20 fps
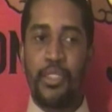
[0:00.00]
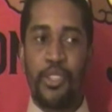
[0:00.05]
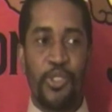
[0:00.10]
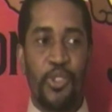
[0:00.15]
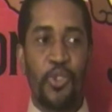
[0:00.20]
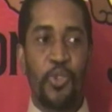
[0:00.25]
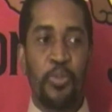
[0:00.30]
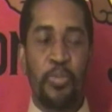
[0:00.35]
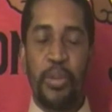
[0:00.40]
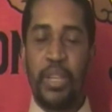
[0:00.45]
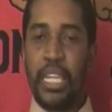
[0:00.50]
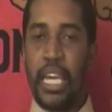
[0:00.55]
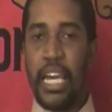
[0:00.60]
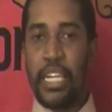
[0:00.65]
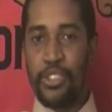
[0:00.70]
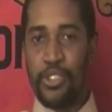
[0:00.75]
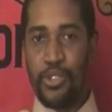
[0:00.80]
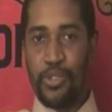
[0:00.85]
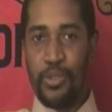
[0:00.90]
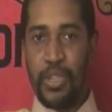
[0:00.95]
the
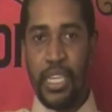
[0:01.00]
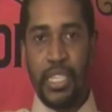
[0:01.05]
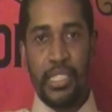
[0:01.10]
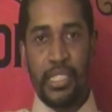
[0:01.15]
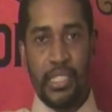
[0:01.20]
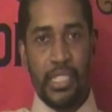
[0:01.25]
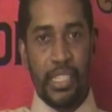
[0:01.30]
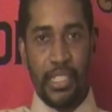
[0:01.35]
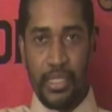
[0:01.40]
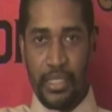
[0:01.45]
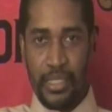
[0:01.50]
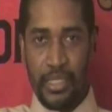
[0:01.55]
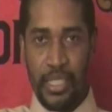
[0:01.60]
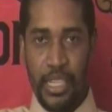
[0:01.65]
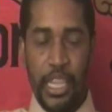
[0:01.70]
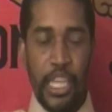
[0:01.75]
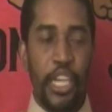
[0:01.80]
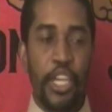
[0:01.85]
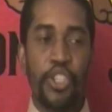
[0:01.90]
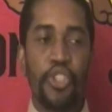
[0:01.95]
supernatural exists.
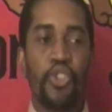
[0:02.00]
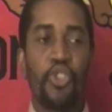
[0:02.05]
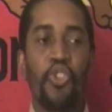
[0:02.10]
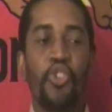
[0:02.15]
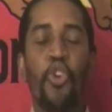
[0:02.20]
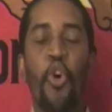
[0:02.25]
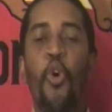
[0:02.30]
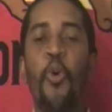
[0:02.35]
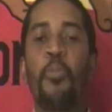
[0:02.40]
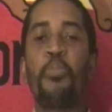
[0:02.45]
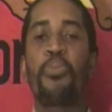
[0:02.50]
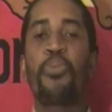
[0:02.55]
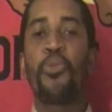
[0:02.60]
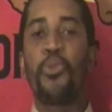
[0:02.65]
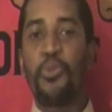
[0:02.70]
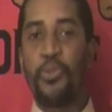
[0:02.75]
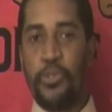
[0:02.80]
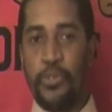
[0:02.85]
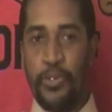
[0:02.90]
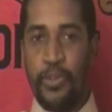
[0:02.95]
There is no
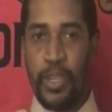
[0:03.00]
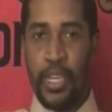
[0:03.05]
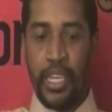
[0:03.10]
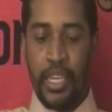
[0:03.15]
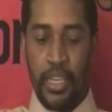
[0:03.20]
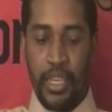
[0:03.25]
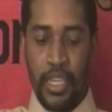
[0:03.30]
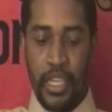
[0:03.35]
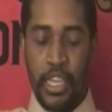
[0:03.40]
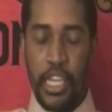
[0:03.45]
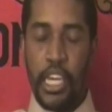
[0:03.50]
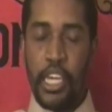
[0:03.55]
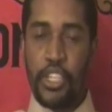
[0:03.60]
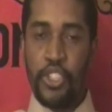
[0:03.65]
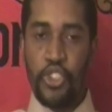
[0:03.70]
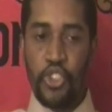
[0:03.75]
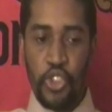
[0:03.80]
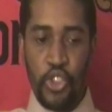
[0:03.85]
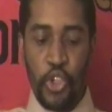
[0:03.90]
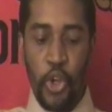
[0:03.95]
proof. There
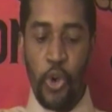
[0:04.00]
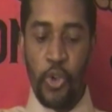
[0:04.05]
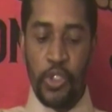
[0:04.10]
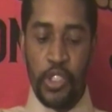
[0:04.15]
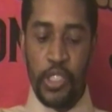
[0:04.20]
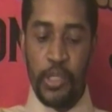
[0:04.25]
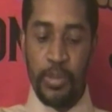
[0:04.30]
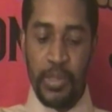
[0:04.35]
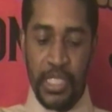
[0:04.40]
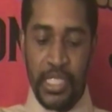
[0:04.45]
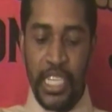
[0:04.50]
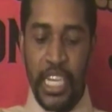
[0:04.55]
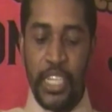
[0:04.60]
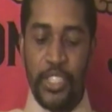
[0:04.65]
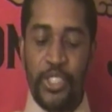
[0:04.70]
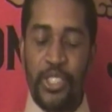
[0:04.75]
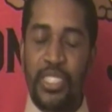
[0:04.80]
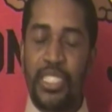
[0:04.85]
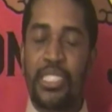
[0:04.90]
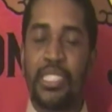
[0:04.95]
is no
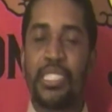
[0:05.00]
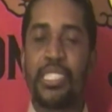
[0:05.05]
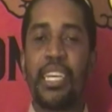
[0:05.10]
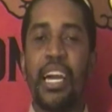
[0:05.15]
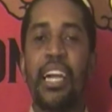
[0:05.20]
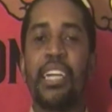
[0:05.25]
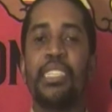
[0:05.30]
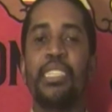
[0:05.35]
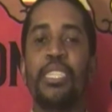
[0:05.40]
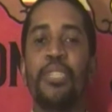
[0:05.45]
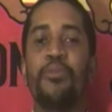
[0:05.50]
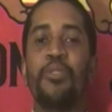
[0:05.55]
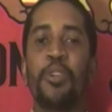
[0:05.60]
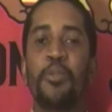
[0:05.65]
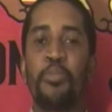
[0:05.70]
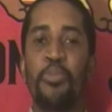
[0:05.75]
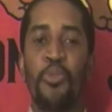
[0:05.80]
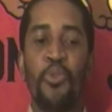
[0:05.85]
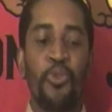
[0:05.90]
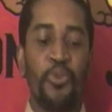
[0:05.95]
substantial and
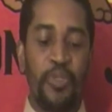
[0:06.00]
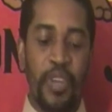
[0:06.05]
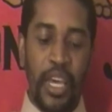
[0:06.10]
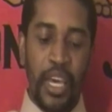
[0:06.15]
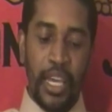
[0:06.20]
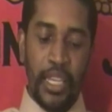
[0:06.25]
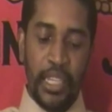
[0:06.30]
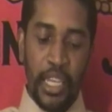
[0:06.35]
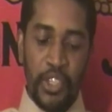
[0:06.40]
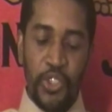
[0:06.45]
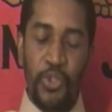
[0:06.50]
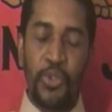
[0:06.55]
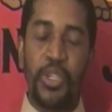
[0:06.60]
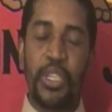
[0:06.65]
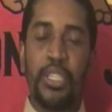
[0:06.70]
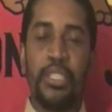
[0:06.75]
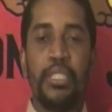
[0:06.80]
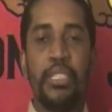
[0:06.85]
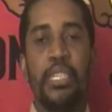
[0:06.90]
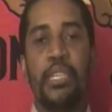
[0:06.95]
scientific proof that you
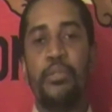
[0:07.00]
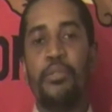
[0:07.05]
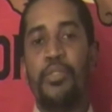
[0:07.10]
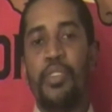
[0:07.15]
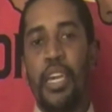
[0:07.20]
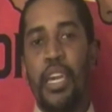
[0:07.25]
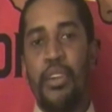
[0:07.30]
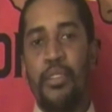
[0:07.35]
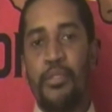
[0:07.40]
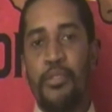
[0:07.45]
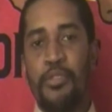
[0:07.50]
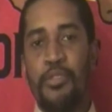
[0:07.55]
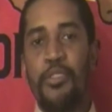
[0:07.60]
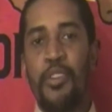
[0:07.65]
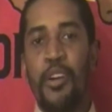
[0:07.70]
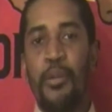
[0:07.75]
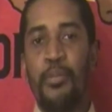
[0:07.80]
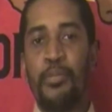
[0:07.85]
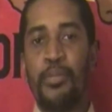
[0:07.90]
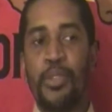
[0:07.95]
can deviate
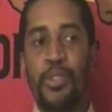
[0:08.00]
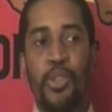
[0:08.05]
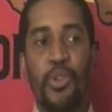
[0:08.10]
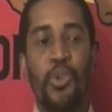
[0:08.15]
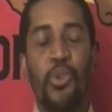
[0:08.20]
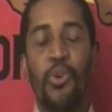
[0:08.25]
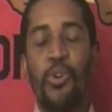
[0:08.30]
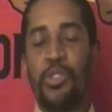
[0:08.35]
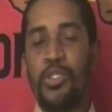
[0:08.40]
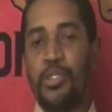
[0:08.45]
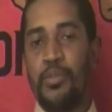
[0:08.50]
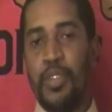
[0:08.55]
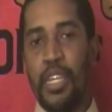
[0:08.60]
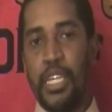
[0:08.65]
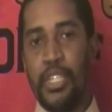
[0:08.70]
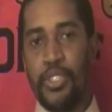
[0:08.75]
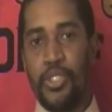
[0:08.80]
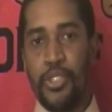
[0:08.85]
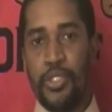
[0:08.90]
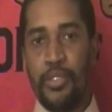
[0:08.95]
from the laws of
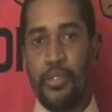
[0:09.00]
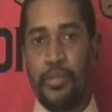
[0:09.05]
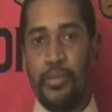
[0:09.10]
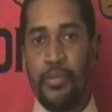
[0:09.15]
nature.